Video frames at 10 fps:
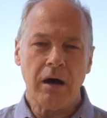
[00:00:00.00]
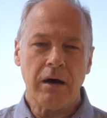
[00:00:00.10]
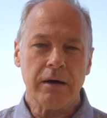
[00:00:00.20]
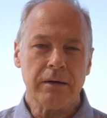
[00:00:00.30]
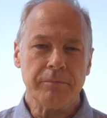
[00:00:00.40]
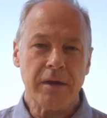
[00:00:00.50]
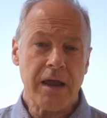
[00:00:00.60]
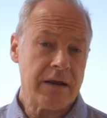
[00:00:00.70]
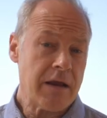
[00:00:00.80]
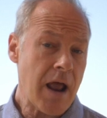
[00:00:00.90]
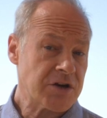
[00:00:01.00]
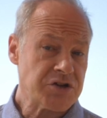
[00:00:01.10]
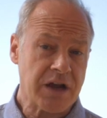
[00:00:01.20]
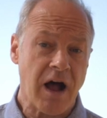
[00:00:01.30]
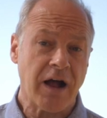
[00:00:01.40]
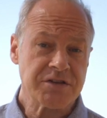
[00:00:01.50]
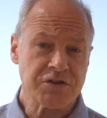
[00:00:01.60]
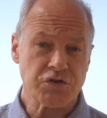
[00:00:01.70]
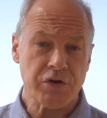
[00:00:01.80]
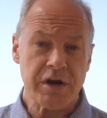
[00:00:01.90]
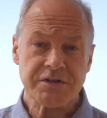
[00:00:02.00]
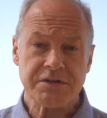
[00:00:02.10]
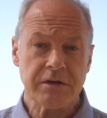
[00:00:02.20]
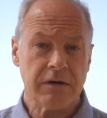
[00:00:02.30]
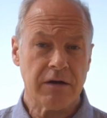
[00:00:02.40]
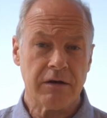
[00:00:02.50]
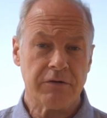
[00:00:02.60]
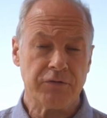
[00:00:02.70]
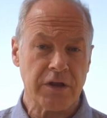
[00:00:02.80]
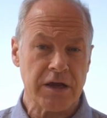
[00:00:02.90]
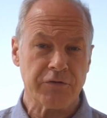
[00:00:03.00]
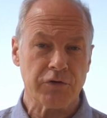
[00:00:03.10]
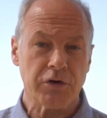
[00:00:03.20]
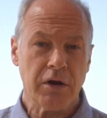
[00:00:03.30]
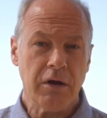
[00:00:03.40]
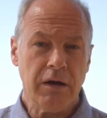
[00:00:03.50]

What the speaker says: and it actually concentrates flavor